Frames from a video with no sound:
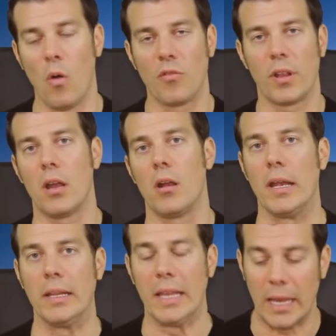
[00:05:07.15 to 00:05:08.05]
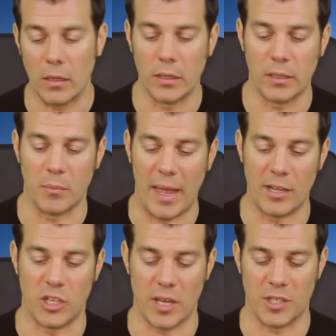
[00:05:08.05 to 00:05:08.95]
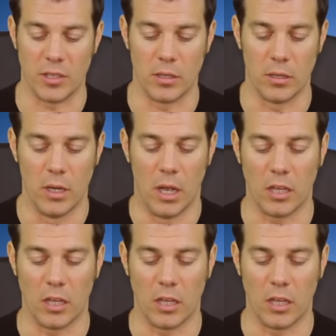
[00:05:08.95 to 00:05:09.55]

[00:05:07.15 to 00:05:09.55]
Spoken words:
Over there in England, in Manchester,